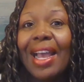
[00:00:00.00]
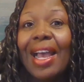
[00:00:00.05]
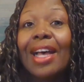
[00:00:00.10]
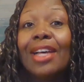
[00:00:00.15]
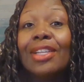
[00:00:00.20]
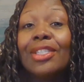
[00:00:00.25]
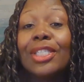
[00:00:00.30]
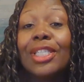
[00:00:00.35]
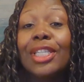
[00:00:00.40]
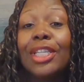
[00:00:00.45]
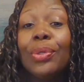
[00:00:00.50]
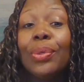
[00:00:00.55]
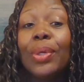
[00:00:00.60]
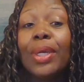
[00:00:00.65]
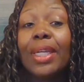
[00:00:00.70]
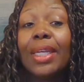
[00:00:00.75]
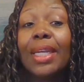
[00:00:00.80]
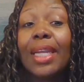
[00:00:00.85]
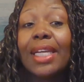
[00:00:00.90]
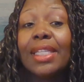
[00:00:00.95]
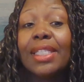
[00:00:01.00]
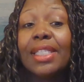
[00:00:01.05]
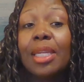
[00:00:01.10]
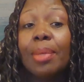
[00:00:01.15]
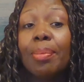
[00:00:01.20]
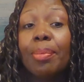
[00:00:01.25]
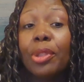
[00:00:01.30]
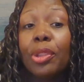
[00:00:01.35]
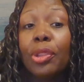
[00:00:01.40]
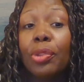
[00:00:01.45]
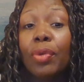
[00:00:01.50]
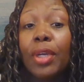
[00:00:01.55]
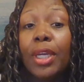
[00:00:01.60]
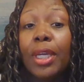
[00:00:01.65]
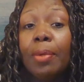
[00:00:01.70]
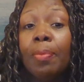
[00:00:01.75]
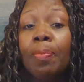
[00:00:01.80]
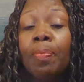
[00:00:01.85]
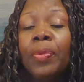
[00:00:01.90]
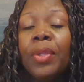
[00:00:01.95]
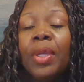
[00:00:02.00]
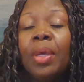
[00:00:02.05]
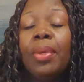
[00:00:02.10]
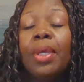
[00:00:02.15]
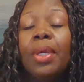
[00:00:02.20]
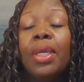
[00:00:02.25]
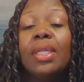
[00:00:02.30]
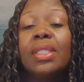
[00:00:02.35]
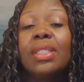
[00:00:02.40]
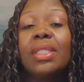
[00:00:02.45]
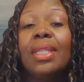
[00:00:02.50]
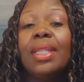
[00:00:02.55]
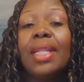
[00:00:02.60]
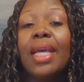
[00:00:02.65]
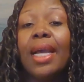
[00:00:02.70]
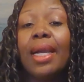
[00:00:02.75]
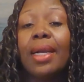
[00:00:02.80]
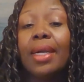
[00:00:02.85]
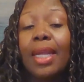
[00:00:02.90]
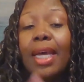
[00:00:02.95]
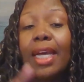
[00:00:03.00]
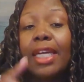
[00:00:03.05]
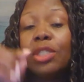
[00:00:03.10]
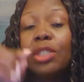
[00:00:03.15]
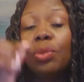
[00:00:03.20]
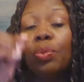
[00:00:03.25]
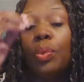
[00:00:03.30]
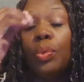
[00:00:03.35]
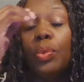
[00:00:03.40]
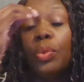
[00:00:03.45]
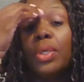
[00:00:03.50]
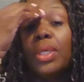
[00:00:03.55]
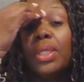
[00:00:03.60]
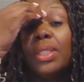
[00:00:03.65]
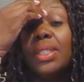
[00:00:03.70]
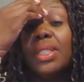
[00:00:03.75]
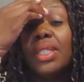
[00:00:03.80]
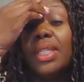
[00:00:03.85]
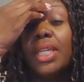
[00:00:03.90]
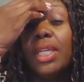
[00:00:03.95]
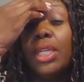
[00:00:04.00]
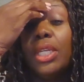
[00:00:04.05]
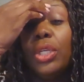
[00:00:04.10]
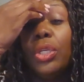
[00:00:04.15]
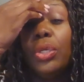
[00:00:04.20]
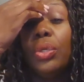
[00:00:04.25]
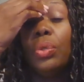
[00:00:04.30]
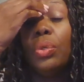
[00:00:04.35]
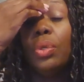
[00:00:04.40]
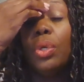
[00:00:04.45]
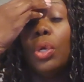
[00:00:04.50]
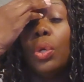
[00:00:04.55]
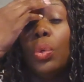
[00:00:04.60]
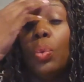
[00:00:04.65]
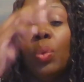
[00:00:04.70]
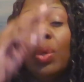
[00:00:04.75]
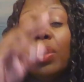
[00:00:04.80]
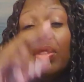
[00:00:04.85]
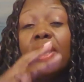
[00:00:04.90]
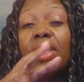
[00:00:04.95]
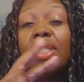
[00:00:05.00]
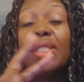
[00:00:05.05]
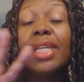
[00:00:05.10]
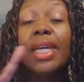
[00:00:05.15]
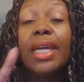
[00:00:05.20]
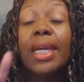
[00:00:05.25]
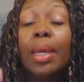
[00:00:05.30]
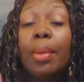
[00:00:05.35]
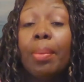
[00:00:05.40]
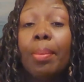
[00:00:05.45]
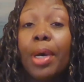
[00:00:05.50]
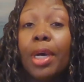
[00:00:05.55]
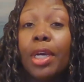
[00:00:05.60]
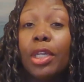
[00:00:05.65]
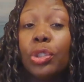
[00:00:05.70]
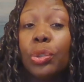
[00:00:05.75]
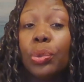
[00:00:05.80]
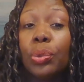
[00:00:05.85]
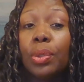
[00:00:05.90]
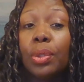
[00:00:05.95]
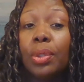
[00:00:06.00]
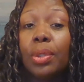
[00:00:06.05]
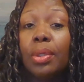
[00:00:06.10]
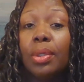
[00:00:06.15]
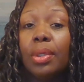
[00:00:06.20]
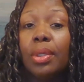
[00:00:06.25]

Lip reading: I'll see you in class number 3, because in that class we will continue with the second module